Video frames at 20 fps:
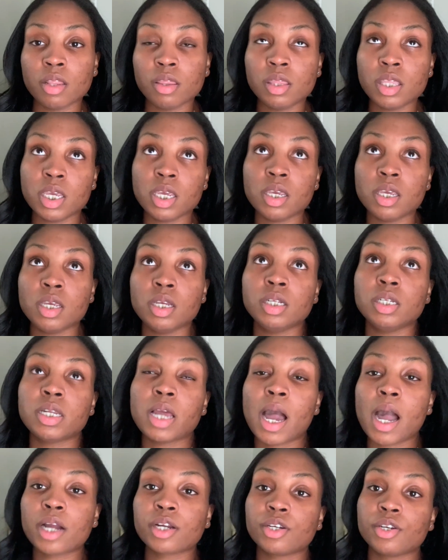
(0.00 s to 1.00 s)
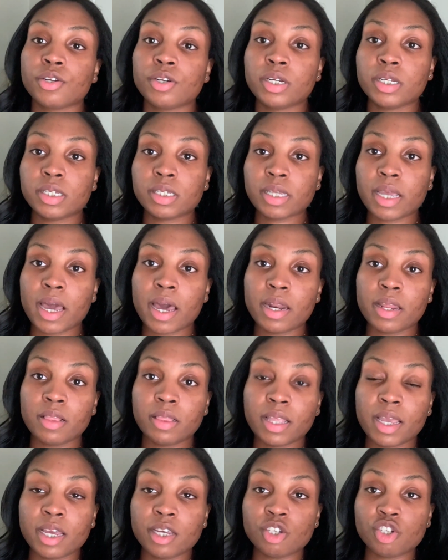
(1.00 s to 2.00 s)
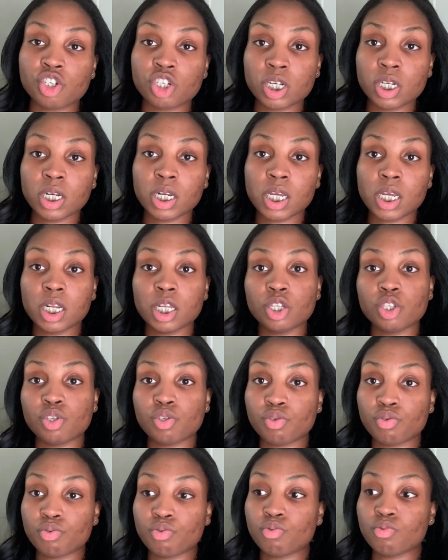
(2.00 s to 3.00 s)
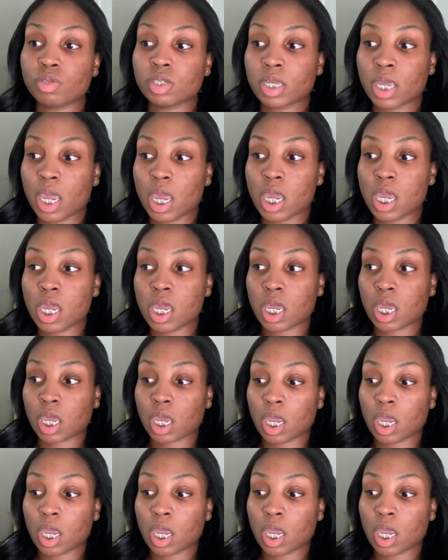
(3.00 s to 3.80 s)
the doctor decided that she needed to take